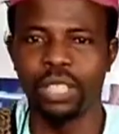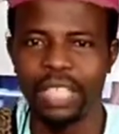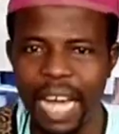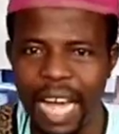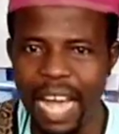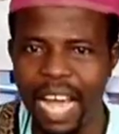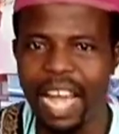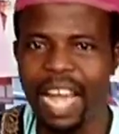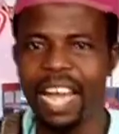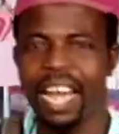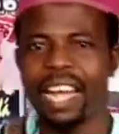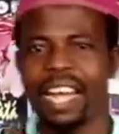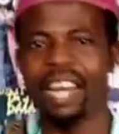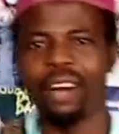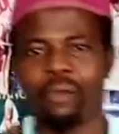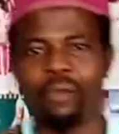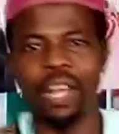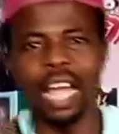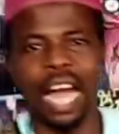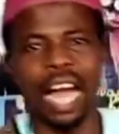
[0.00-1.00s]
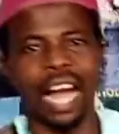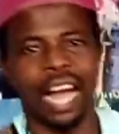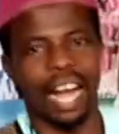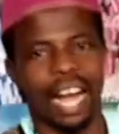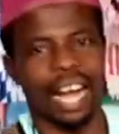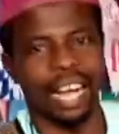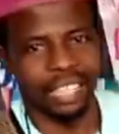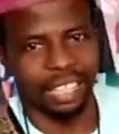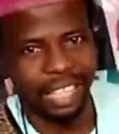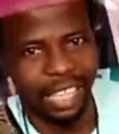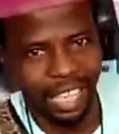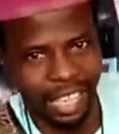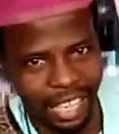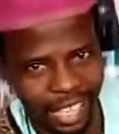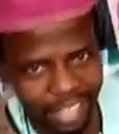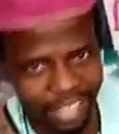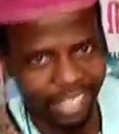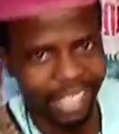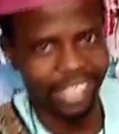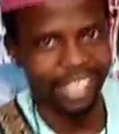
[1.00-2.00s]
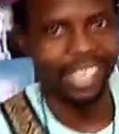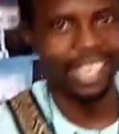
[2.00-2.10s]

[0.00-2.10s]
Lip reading: today we are at it.